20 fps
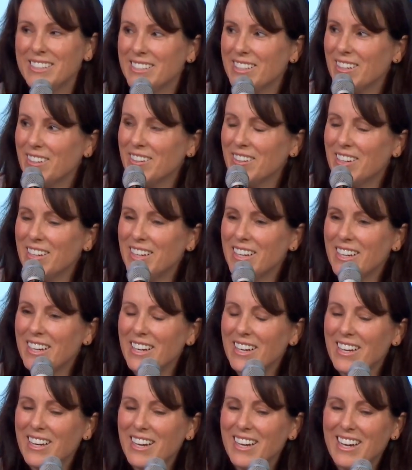So,
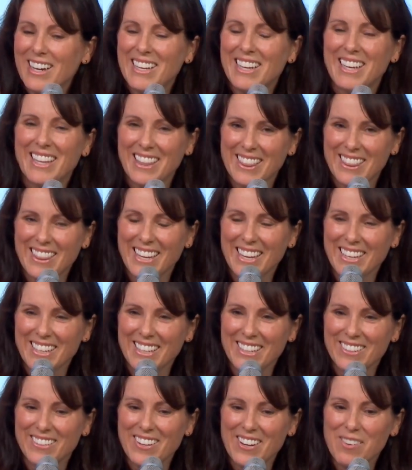thank
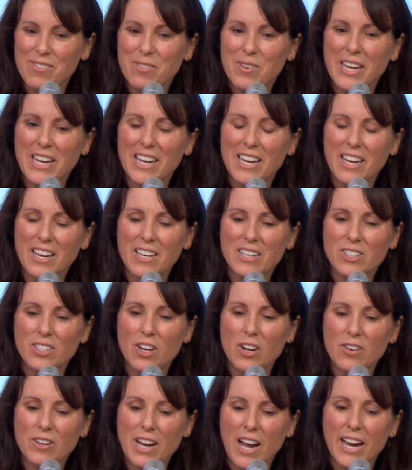you.
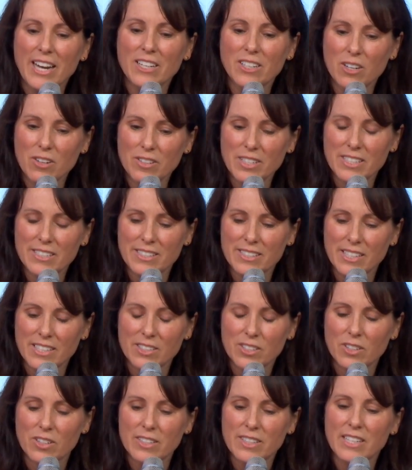I noticed
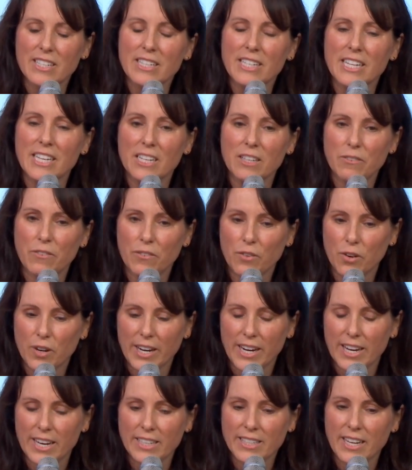this, or the need for
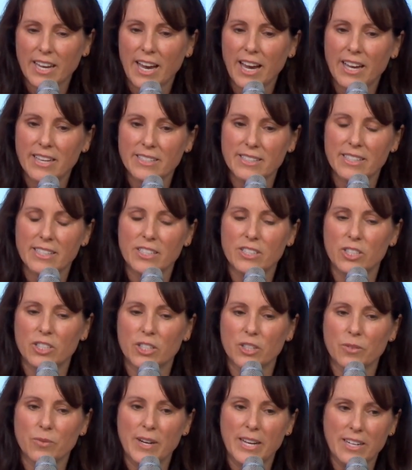it, as this
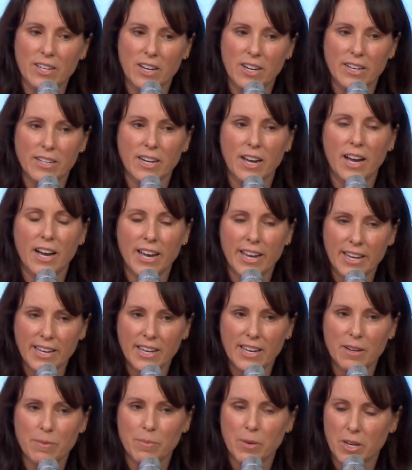year went on. I
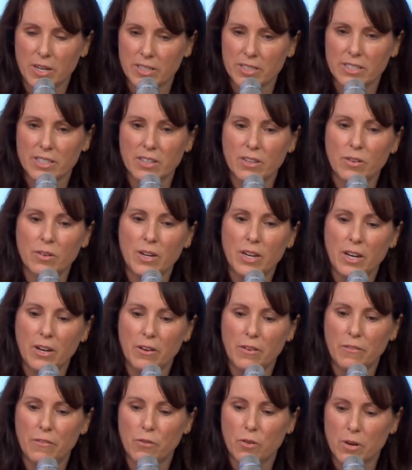am also
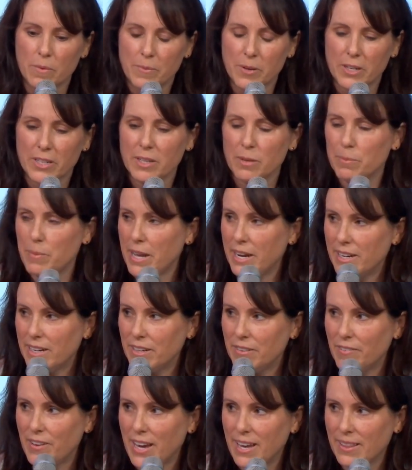a former
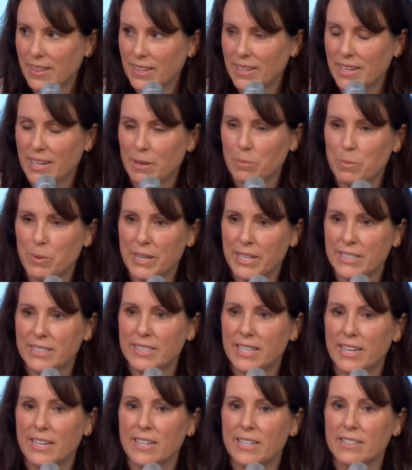competitive athlete. I played
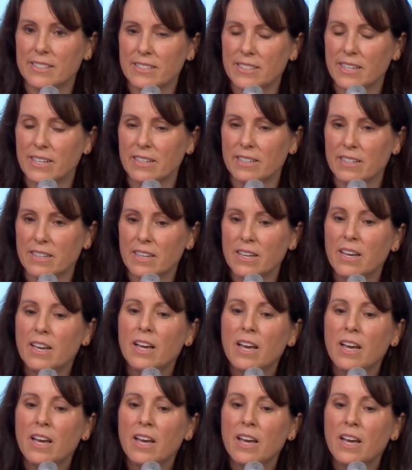tennis and